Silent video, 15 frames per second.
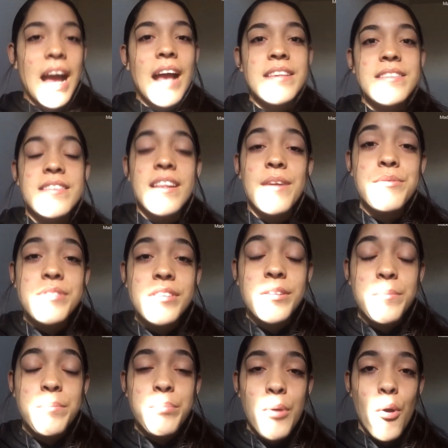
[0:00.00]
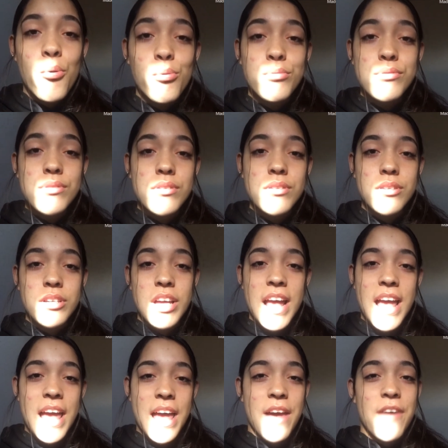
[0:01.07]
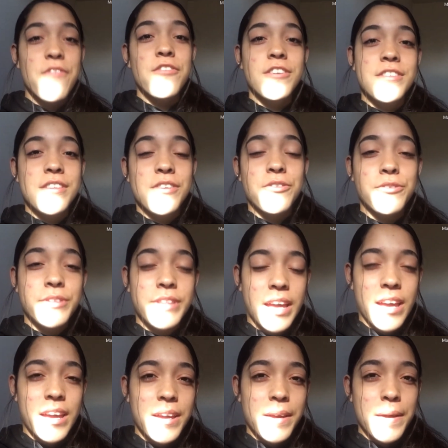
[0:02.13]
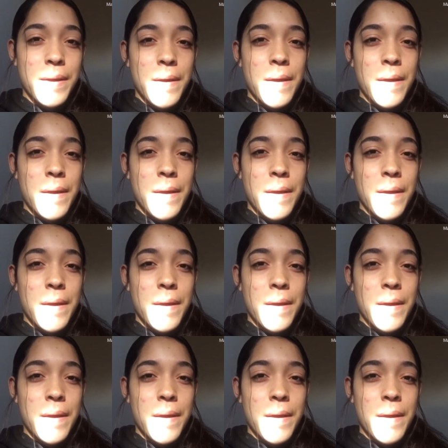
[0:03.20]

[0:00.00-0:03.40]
I said I was gonna post every single day,